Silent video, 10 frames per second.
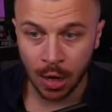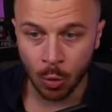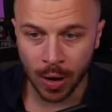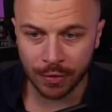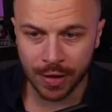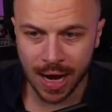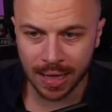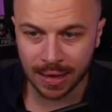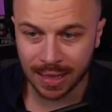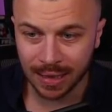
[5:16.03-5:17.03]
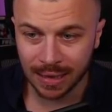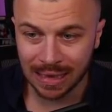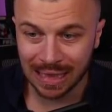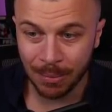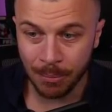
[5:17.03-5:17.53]
We've got
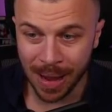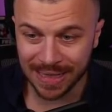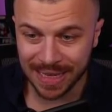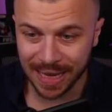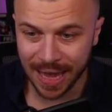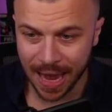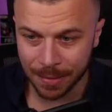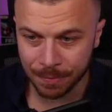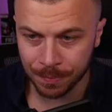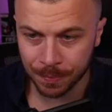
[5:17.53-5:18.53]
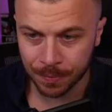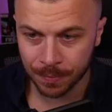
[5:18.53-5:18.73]
Messi Cam.